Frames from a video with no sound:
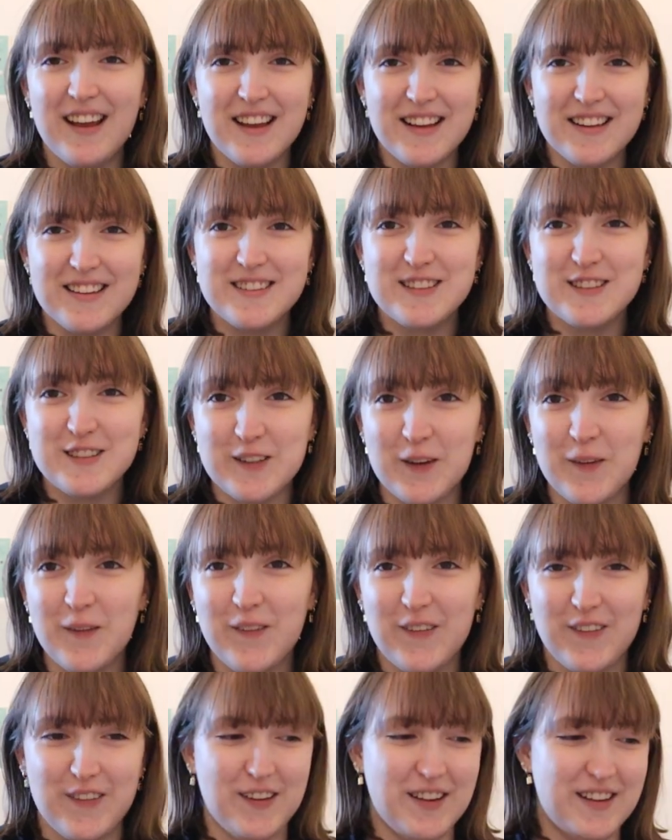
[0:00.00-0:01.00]
It's
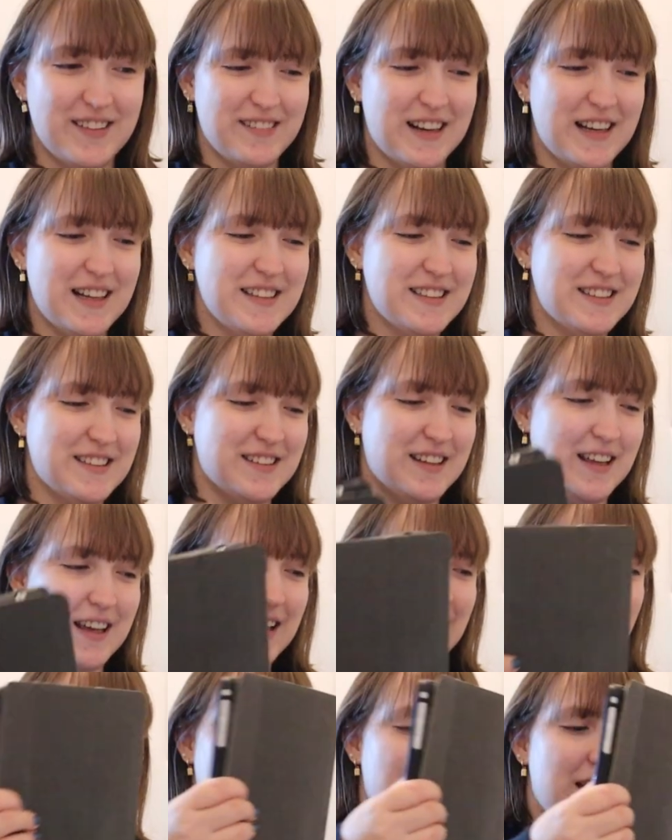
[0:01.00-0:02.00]
so cool, right? So
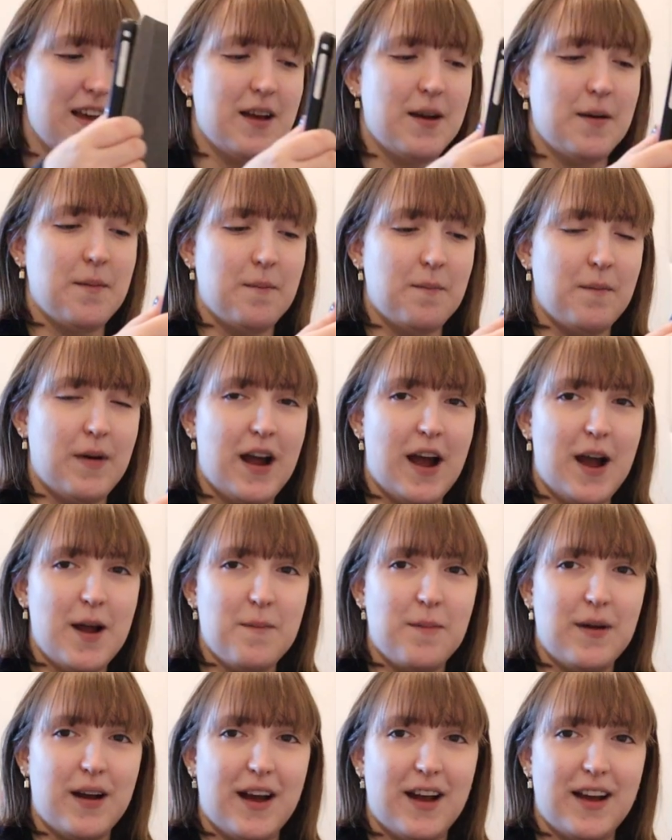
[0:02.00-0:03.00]
like my
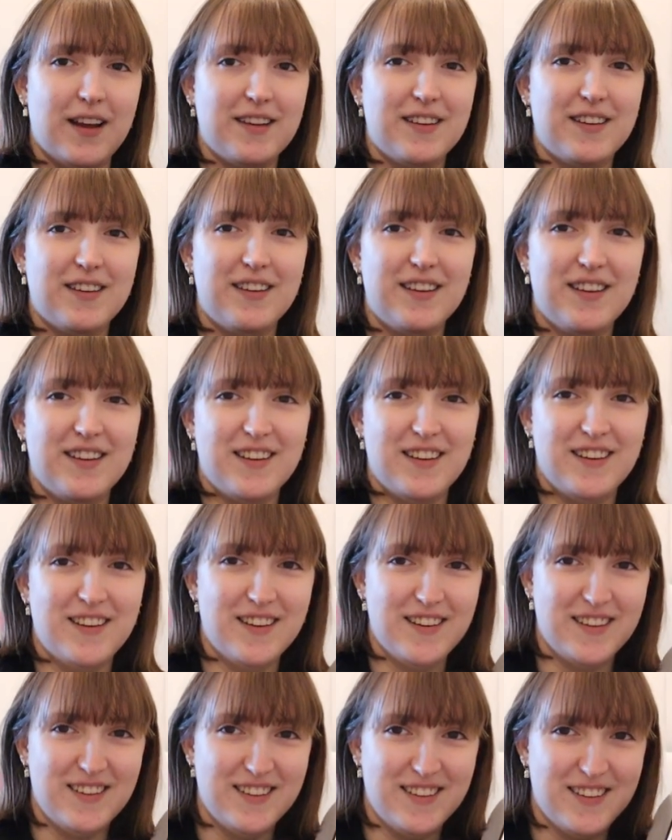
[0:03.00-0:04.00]
iPad
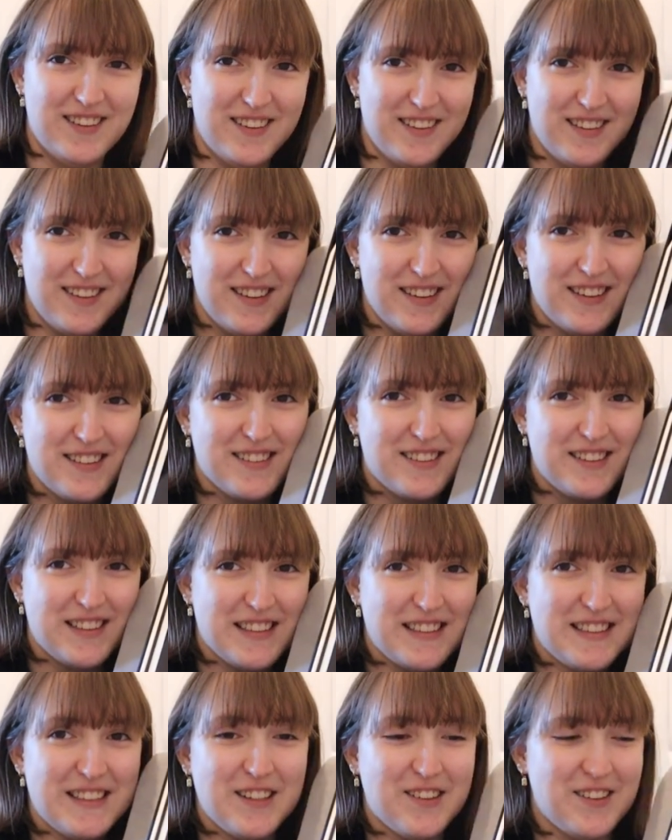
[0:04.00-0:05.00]
is gonna
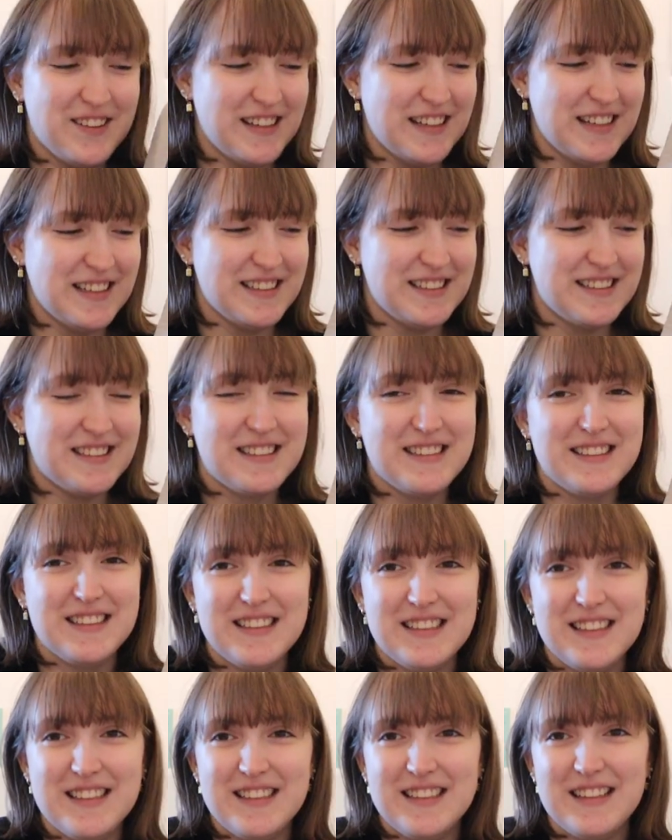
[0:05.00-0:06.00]
sit on this
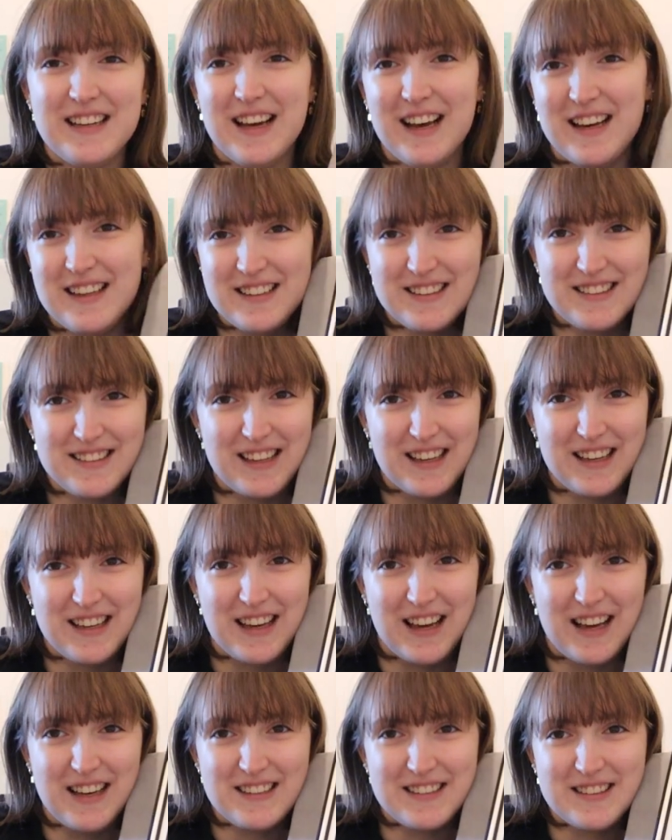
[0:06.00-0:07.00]
and it's like
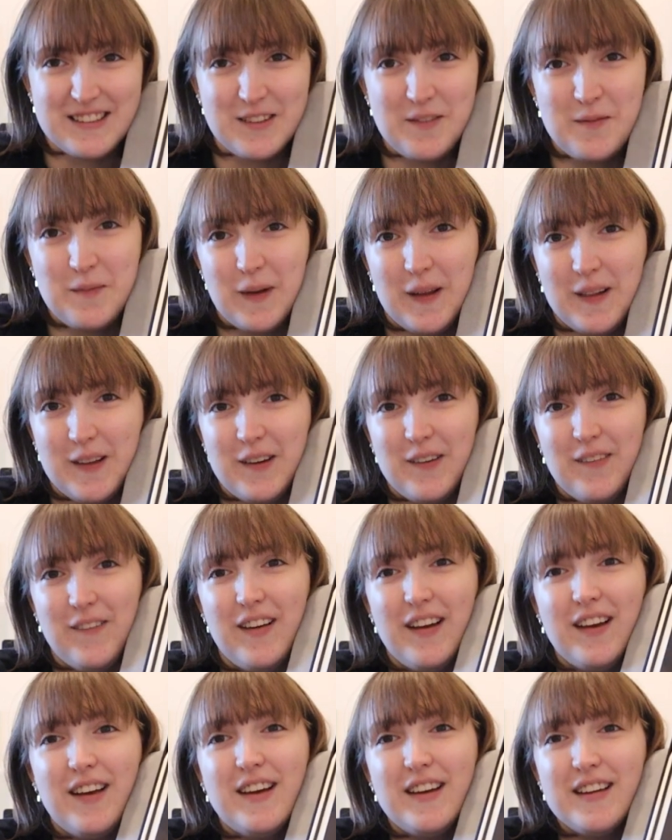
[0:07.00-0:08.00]
it has its own pillow.
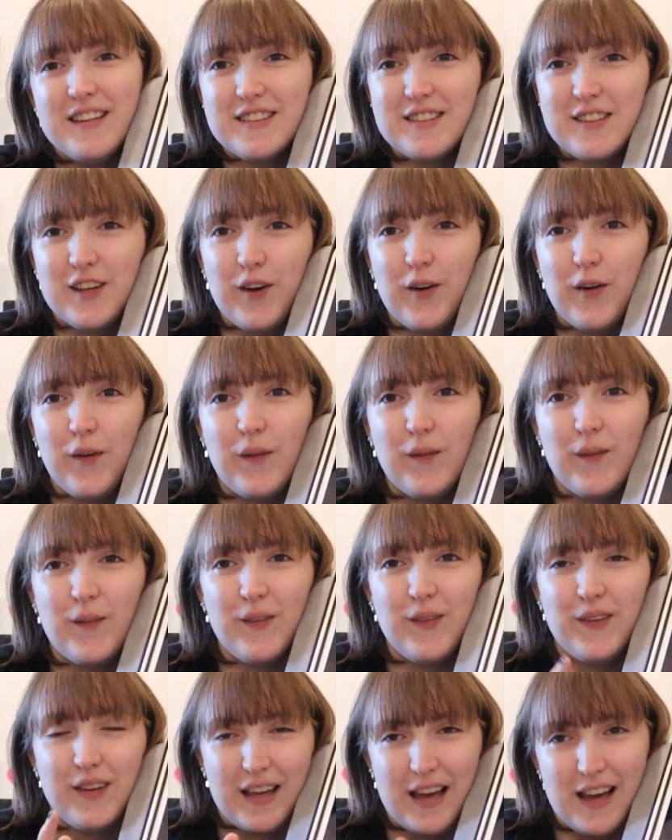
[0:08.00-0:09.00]
So
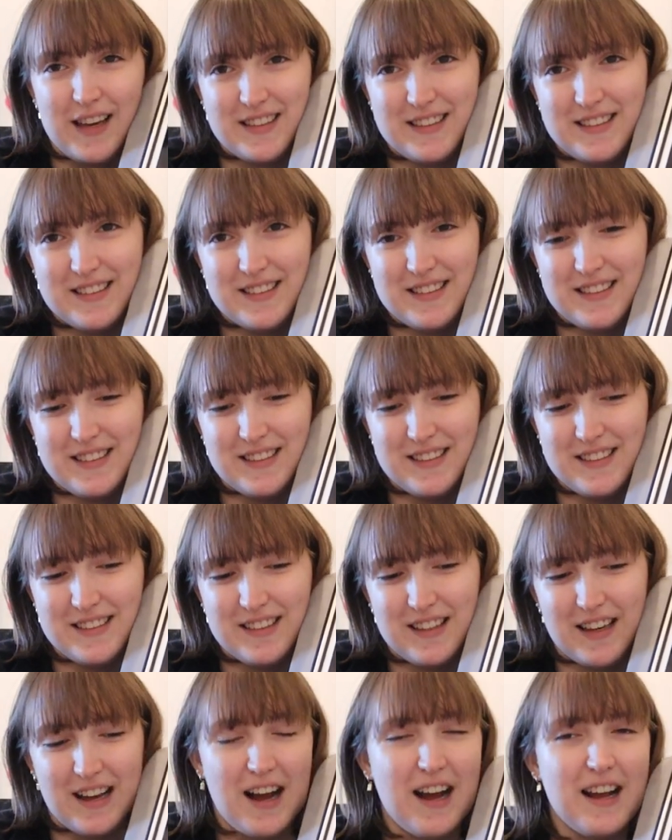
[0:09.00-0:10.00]
yes,
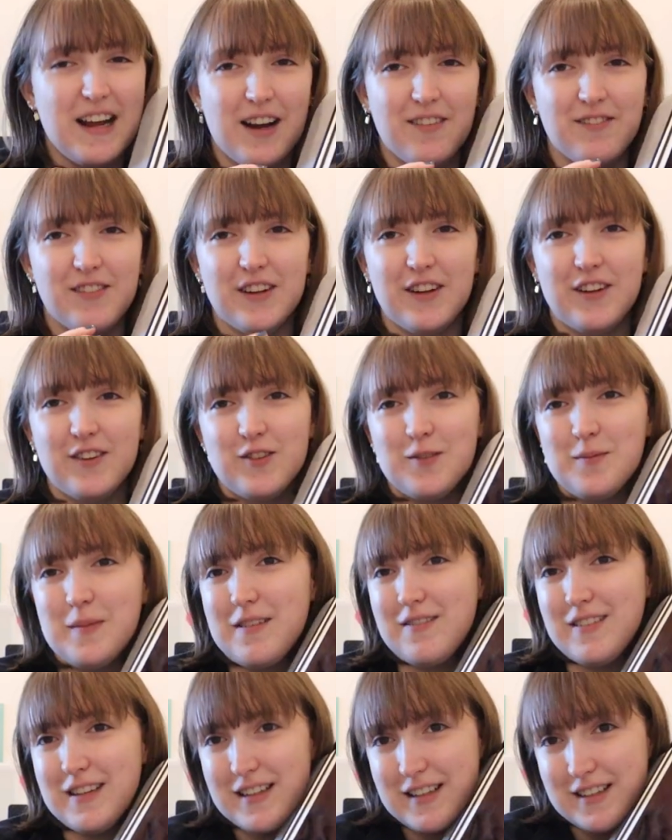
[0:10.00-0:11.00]
I am gonna do
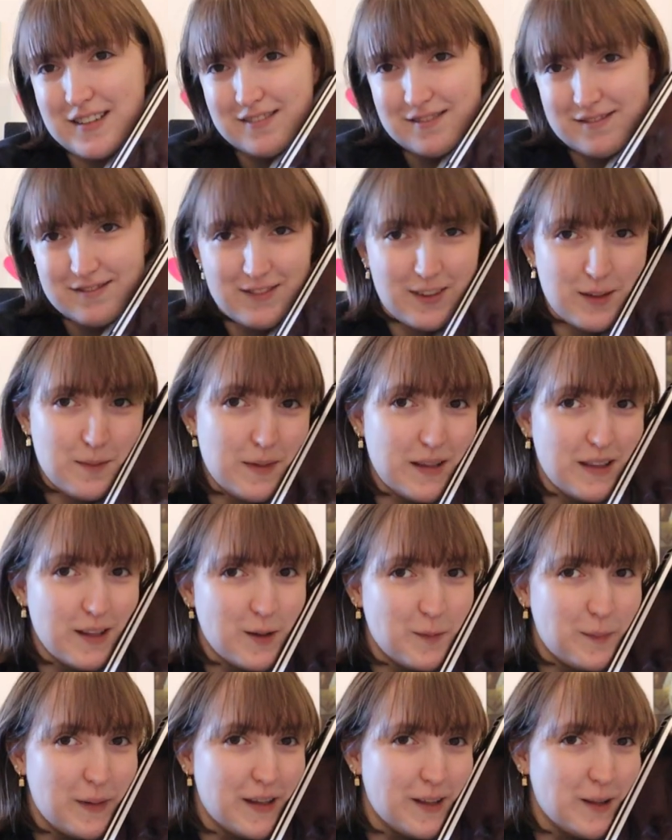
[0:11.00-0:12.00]
my reading with my
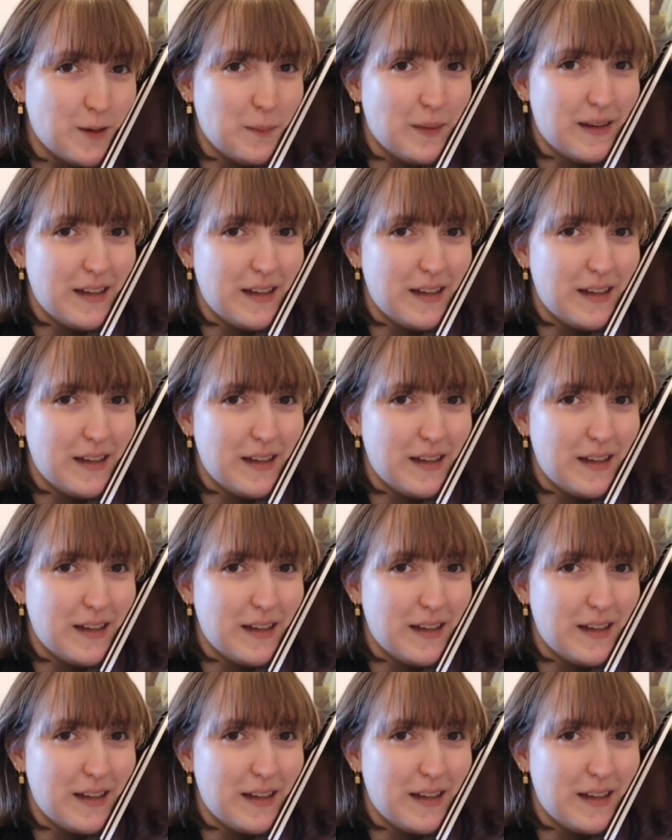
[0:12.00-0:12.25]
little pillow